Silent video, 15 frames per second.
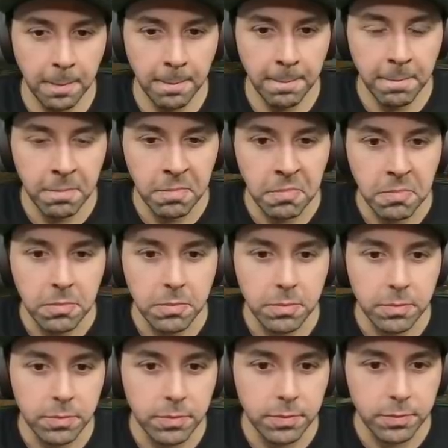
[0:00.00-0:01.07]

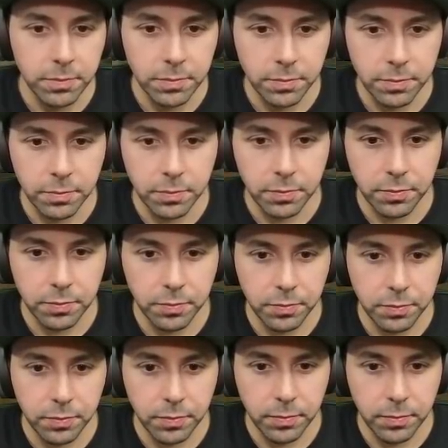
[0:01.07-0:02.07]
[no speech]